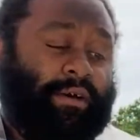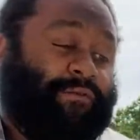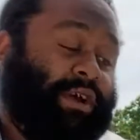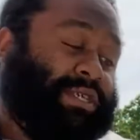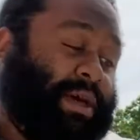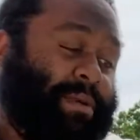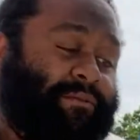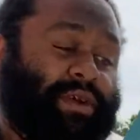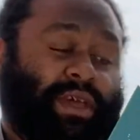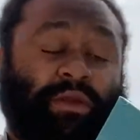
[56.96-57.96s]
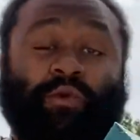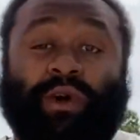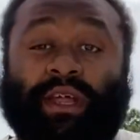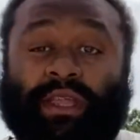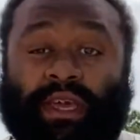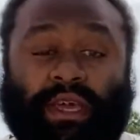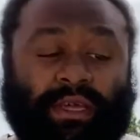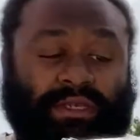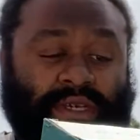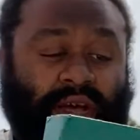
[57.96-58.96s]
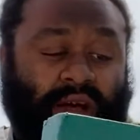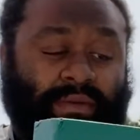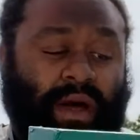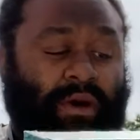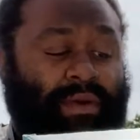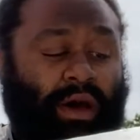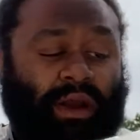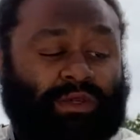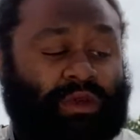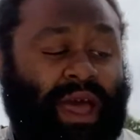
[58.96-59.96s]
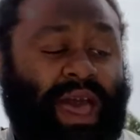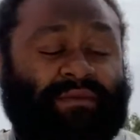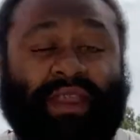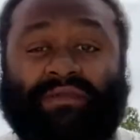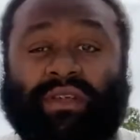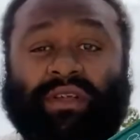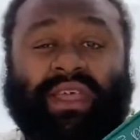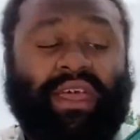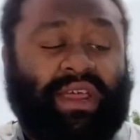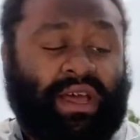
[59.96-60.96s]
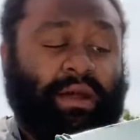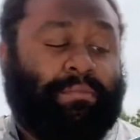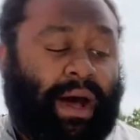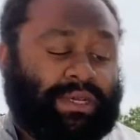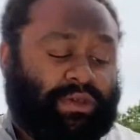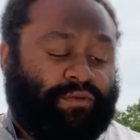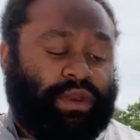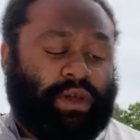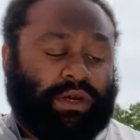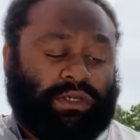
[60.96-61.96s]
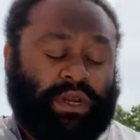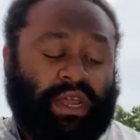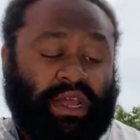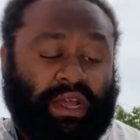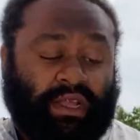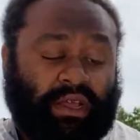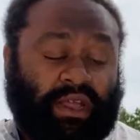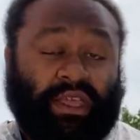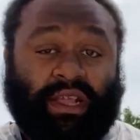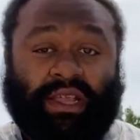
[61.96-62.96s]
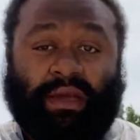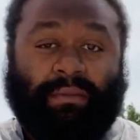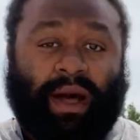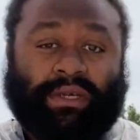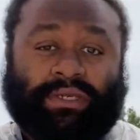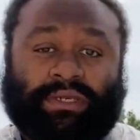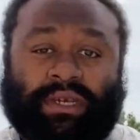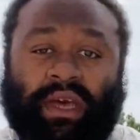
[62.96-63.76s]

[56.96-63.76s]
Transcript: first time ever getting one of these um, I'll be honest with you I haven't even looked at any unboxing videos on any of, of the elite boxes